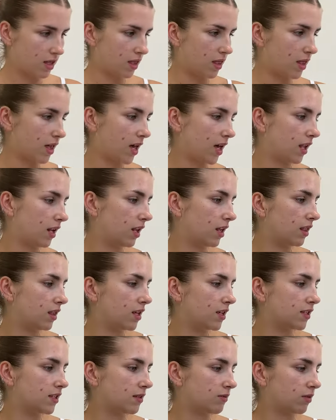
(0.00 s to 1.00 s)
then
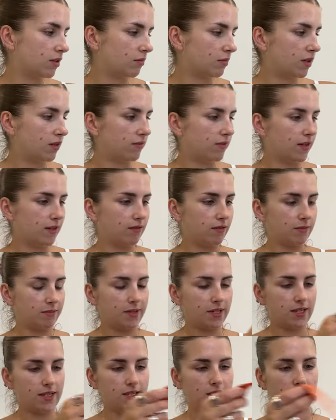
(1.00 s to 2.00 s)
this is one of my favorite
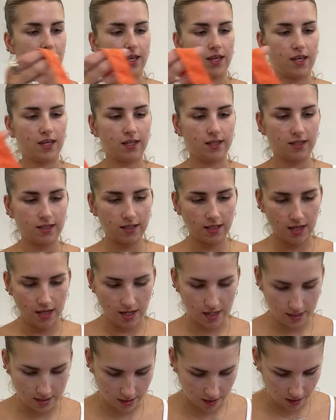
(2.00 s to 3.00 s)
pieces
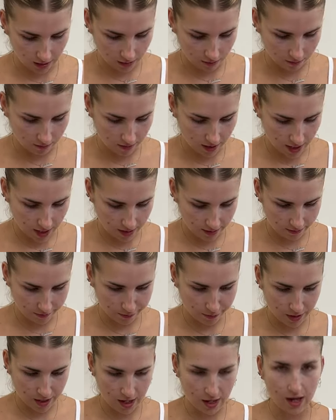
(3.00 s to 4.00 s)
it's like a rave
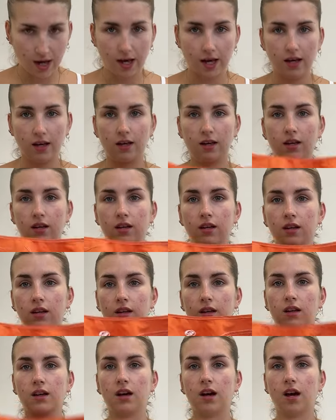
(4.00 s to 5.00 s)
wear
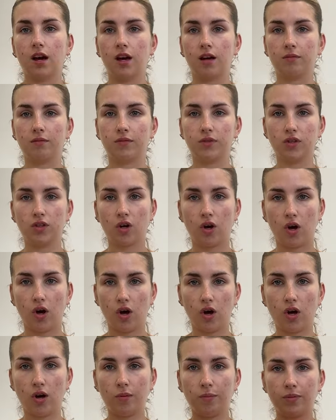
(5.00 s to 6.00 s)
um,
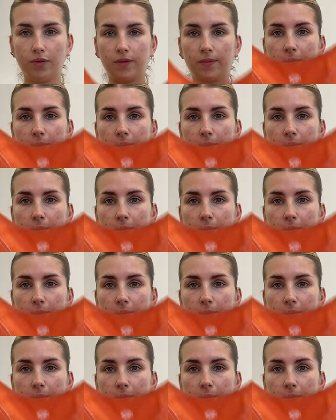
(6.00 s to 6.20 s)
top